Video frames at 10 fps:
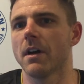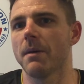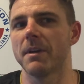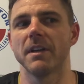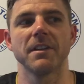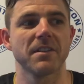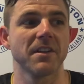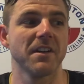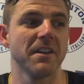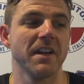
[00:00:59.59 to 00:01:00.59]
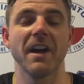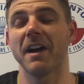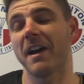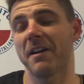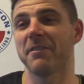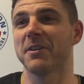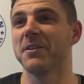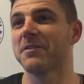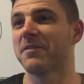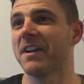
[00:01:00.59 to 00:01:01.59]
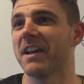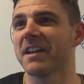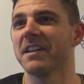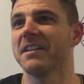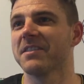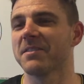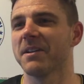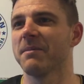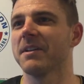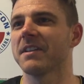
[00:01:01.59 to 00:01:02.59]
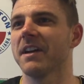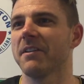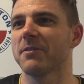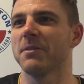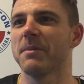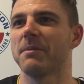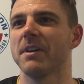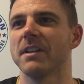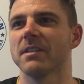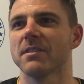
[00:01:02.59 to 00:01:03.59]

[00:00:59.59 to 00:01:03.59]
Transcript: I mean, I have a good feeling in this tournament. I have good memories,